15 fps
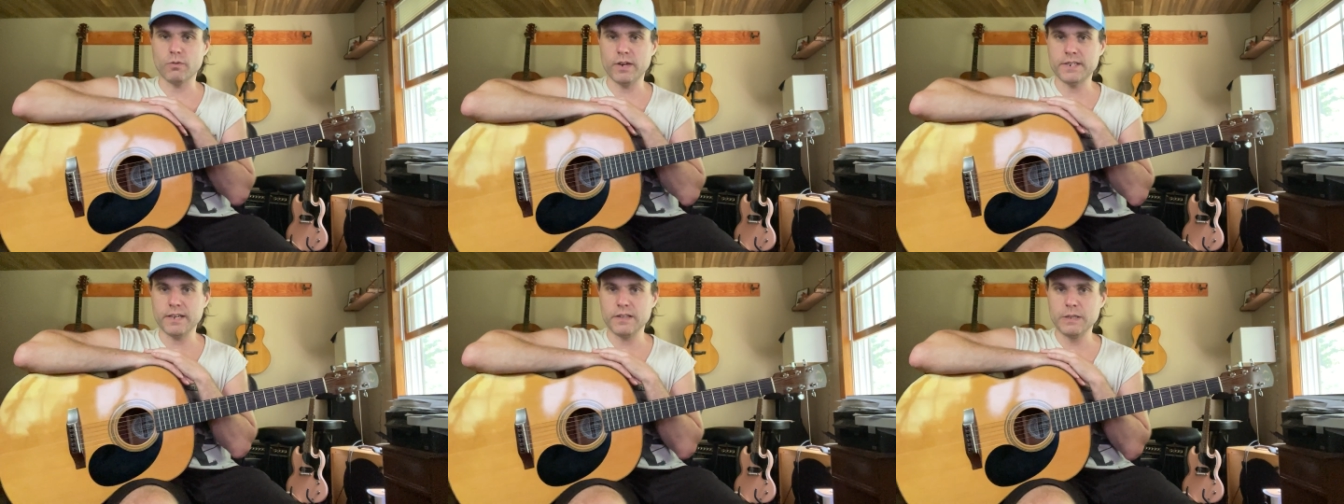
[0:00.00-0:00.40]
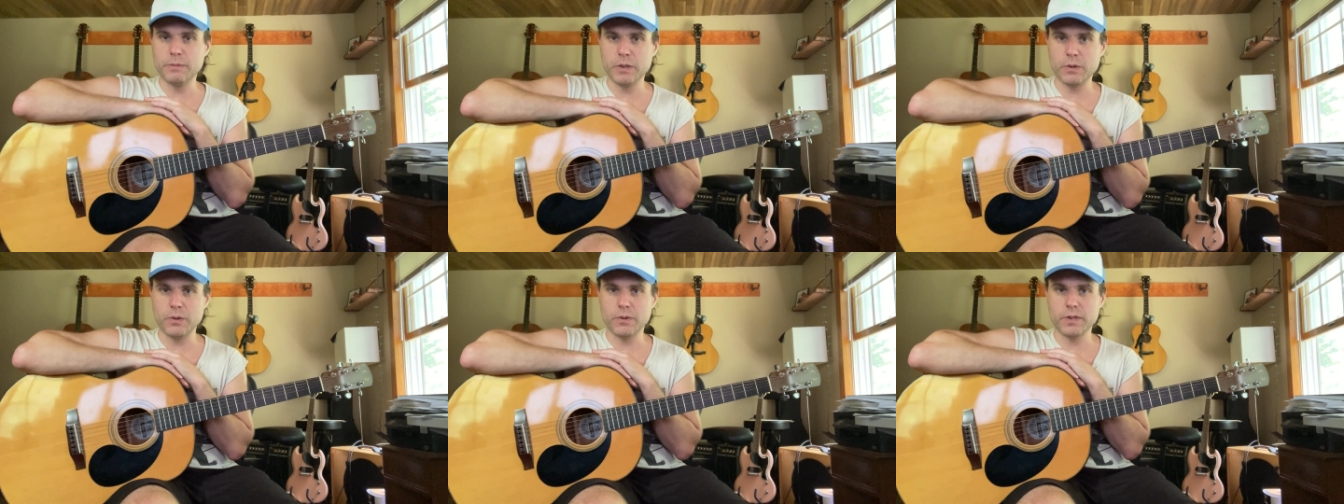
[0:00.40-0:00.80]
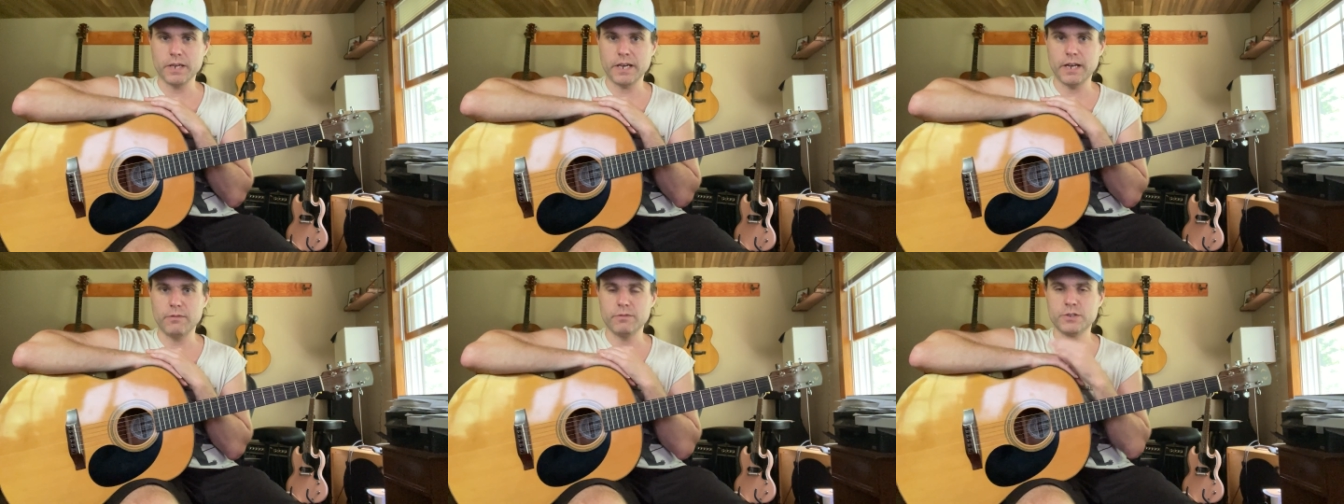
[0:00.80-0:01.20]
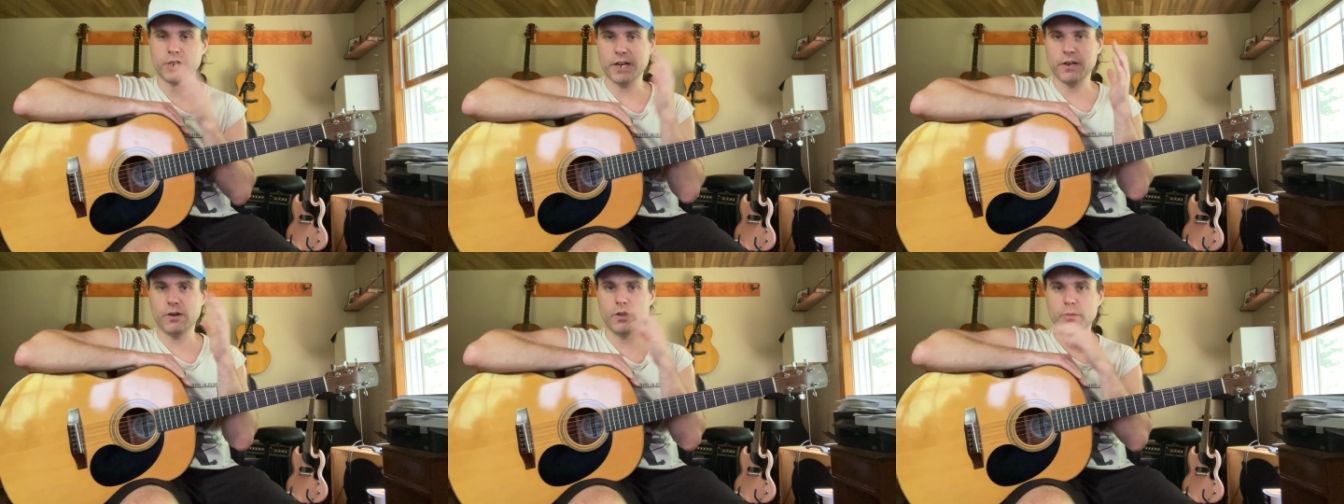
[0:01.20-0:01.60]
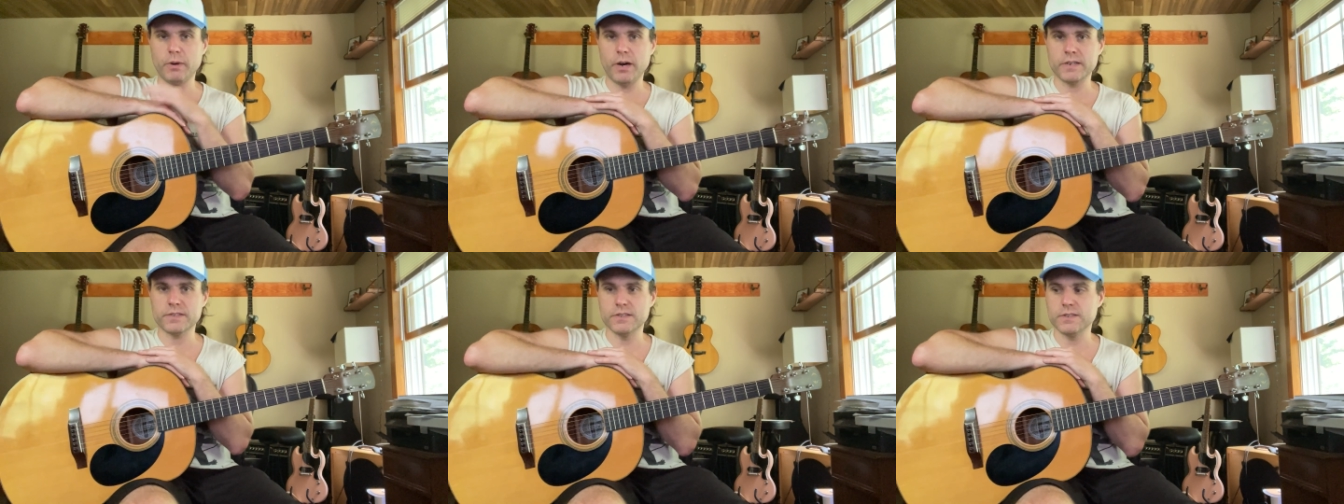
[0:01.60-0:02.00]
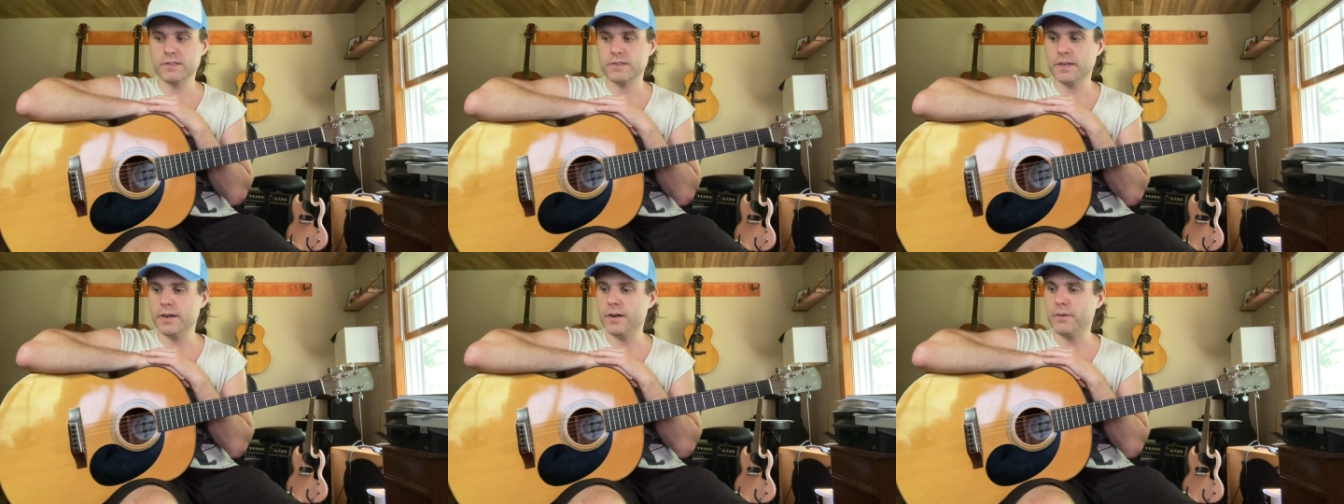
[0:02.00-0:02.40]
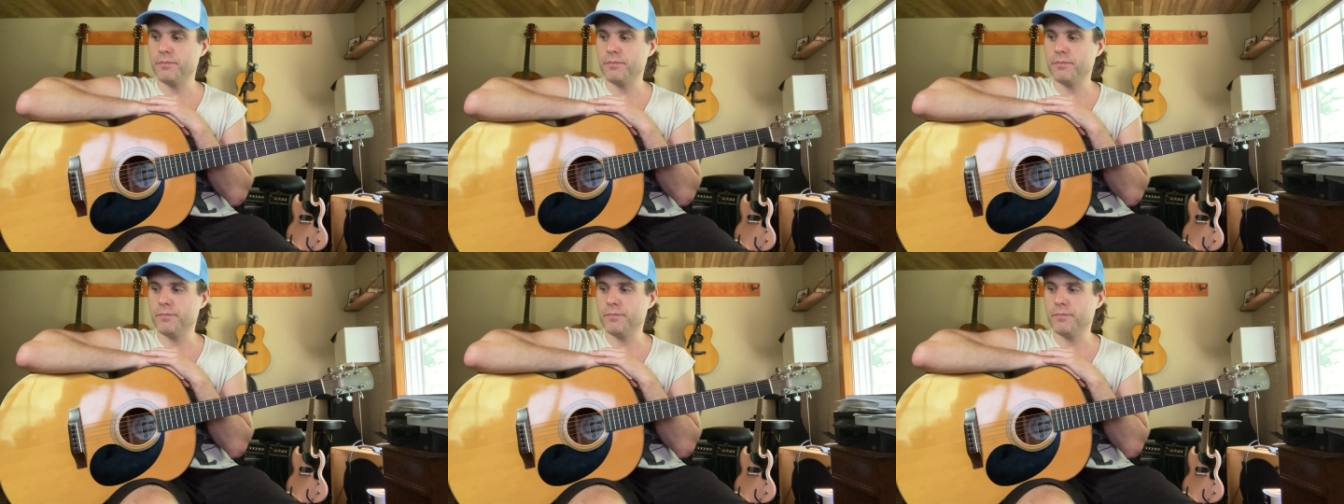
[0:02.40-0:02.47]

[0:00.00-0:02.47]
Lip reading: of right down the middle, the kind of checking all the boxes.